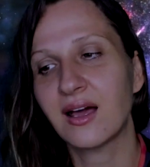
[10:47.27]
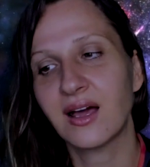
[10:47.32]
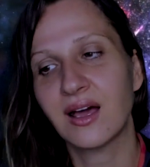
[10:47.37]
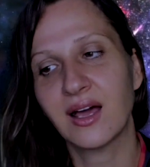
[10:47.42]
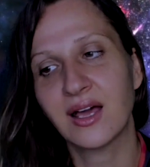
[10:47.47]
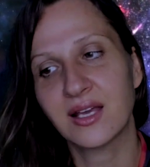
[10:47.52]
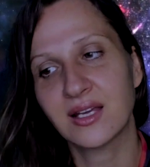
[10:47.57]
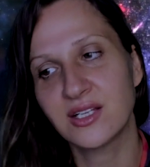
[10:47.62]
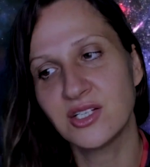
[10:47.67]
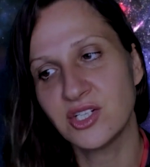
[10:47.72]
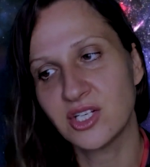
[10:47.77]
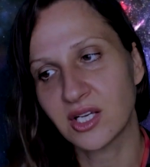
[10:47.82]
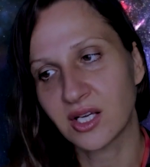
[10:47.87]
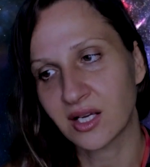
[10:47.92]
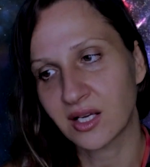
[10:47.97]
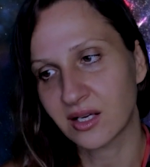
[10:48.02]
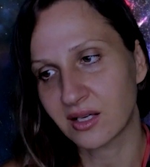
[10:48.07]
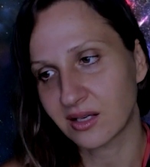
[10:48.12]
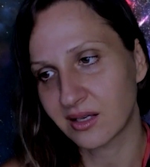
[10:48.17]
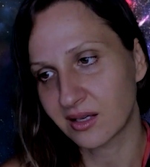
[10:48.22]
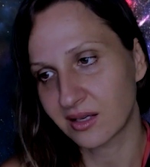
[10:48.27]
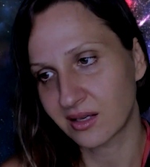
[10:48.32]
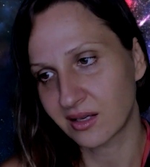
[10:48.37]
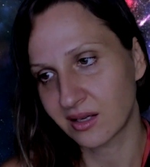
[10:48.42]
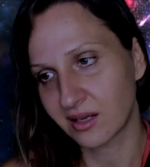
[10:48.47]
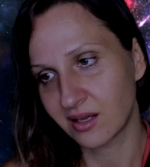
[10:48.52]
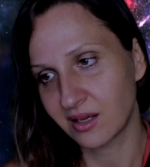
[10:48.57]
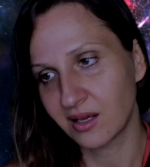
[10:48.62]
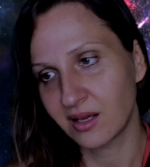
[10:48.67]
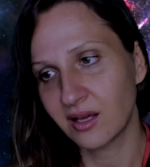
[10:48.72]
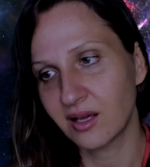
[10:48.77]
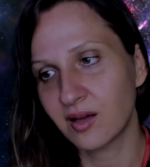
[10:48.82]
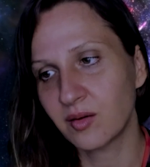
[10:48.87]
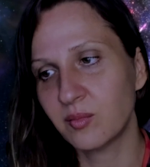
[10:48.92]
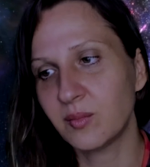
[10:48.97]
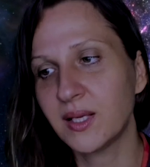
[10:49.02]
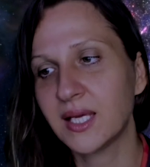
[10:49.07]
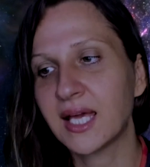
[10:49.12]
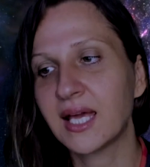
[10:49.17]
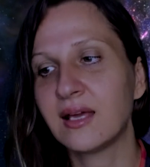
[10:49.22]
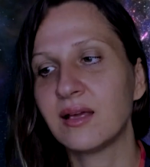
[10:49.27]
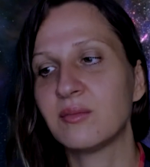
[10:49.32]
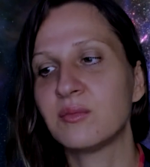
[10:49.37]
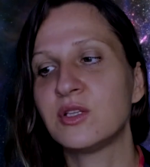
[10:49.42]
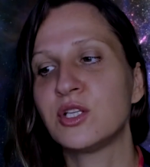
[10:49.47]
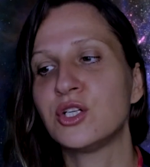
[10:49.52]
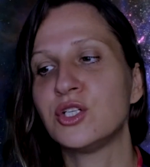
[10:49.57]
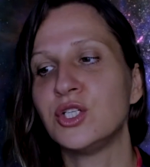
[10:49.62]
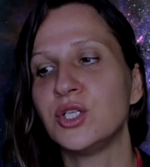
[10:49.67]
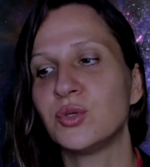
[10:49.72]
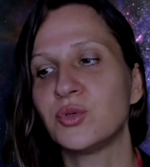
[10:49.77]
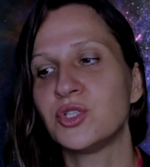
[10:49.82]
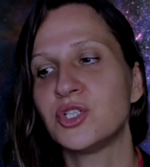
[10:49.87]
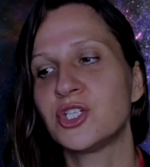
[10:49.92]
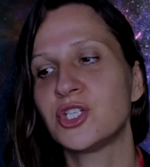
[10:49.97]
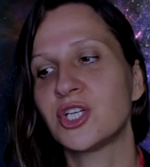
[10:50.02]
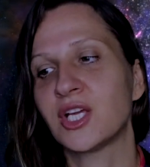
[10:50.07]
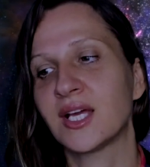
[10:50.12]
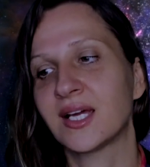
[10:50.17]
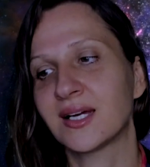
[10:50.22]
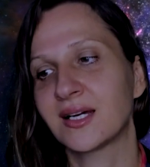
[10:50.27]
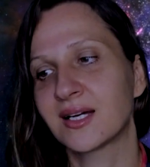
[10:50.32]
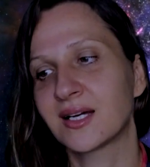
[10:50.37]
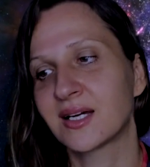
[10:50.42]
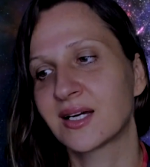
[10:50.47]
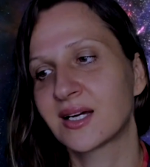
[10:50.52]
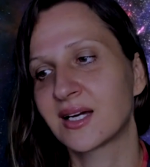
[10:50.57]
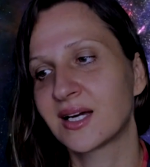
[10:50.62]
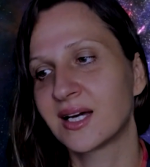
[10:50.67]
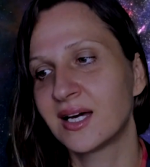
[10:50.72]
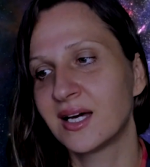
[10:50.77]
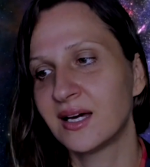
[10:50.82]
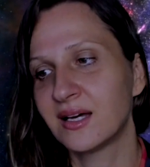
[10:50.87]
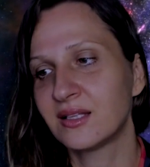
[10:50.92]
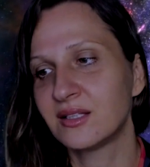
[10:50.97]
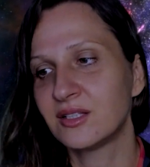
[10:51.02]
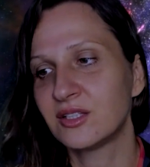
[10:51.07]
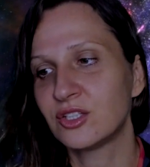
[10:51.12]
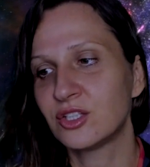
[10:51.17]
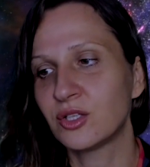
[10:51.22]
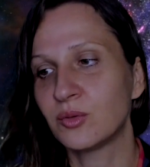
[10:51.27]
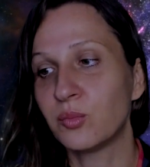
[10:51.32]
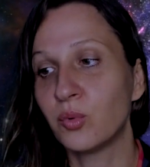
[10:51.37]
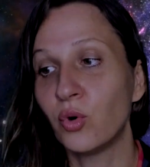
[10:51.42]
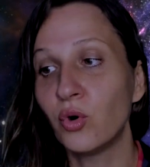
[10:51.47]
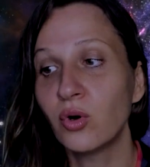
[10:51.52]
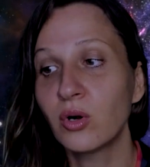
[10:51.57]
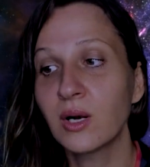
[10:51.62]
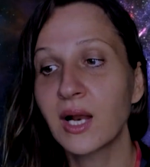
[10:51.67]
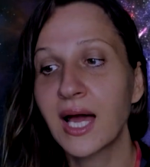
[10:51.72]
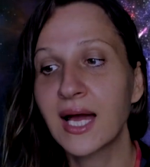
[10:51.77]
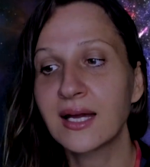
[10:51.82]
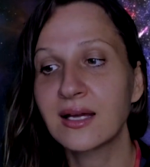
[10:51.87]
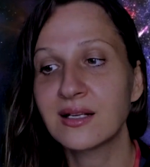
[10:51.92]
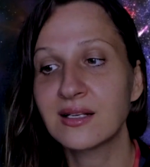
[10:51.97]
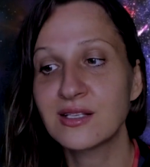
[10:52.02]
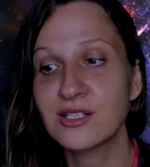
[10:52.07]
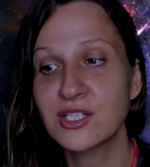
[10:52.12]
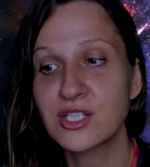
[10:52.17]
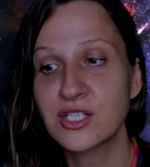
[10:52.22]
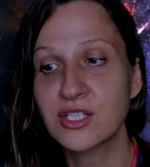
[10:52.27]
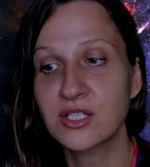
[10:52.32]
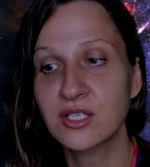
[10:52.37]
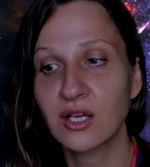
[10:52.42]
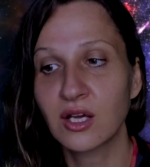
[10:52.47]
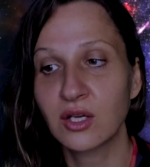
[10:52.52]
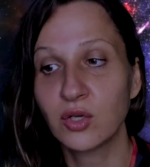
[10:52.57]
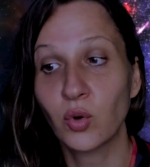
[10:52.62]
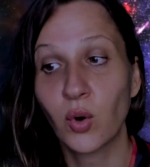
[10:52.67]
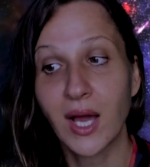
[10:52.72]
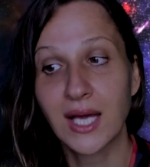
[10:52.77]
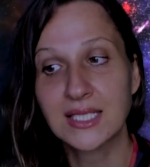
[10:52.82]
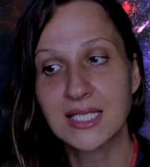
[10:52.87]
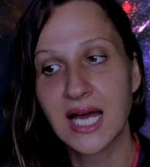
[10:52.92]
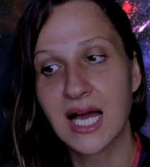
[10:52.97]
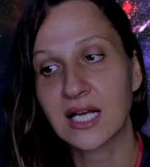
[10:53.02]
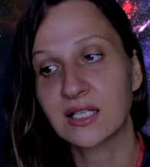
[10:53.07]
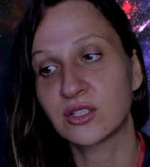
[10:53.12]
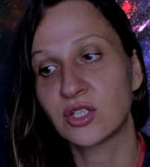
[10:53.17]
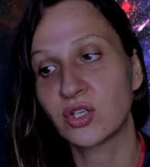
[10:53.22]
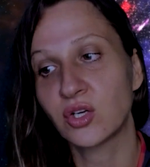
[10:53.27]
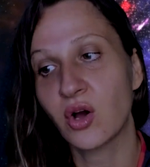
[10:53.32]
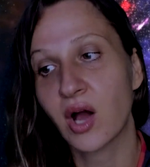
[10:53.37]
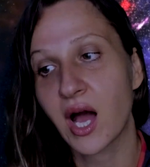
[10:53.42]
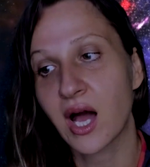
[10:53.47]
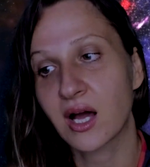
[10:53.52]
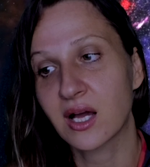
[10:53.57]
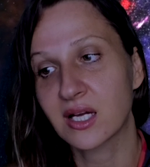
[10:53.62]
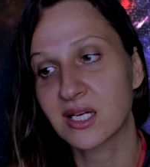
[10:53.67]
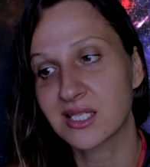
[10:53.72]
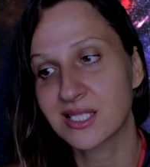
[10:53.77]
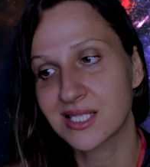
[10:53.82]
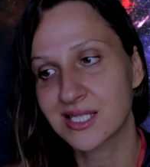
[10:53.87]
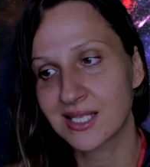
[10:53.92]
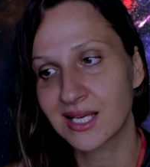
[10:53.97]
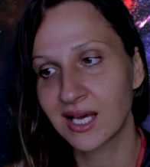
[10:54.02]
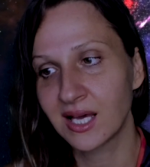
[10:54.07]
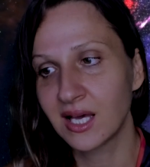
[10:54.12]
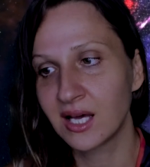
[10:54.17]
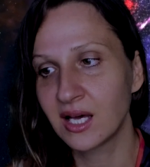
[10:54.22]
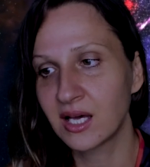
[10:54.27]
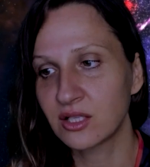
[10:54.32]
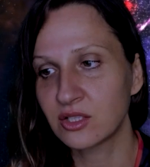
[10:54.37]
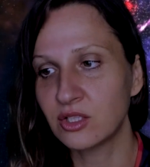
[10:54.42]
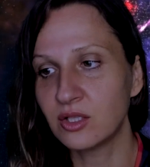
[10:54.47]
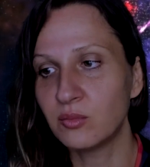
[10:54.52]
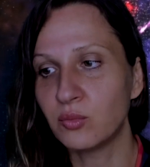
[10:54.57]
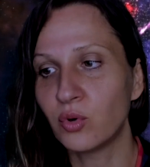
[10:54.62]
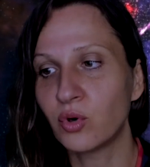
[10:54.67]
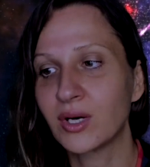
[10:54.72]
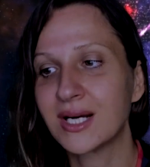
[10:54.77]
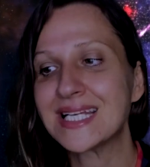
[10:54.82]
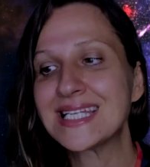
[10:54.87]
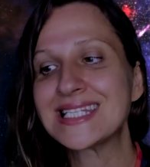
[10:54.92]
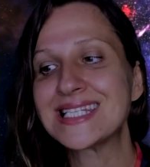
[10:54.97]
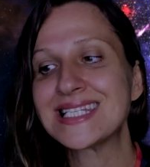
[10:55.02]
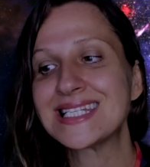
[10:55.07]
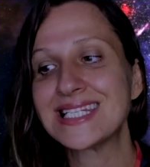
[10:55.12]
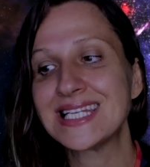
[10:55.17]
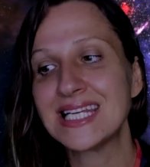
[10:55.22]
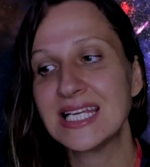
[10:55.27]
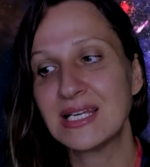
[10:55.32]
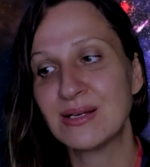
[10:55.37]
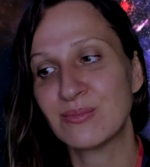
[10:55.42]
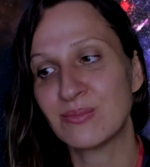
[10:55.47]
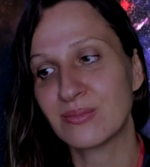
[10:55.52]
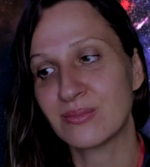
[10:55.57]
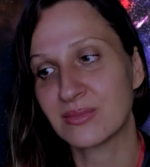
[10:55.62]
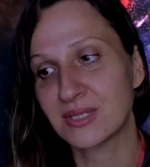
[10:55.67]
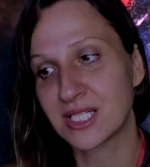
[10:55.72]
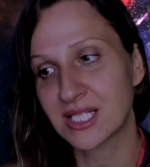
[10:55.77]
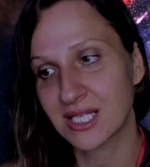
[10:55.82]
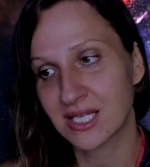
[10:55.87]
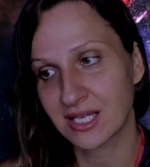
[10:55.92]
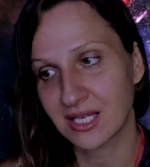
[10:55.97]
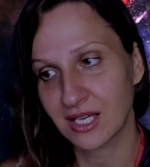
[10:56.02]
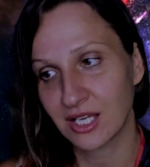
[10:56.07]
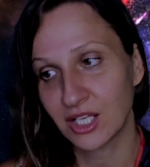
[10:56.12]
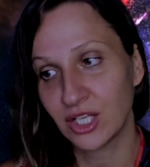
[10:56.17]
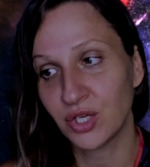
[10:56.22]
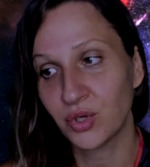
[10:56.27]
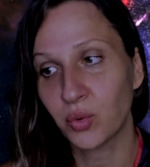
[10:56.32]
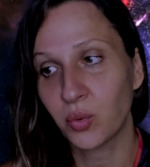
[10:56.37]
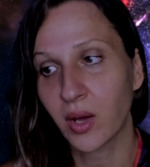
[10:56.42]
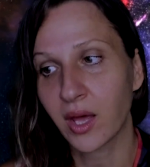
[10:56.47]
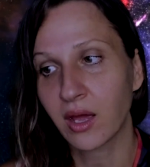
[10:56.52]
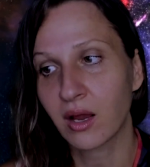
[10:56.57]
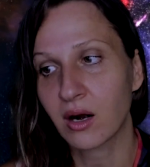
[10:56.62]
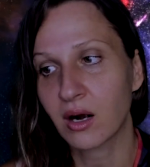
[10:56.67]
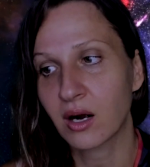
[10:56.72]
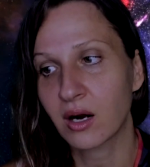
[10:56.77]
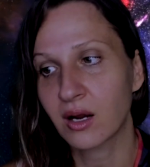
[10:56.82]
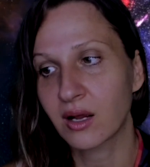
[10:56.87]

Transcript: Aging became the new chic. The more lines you had under your eyes, the more esteemed you were.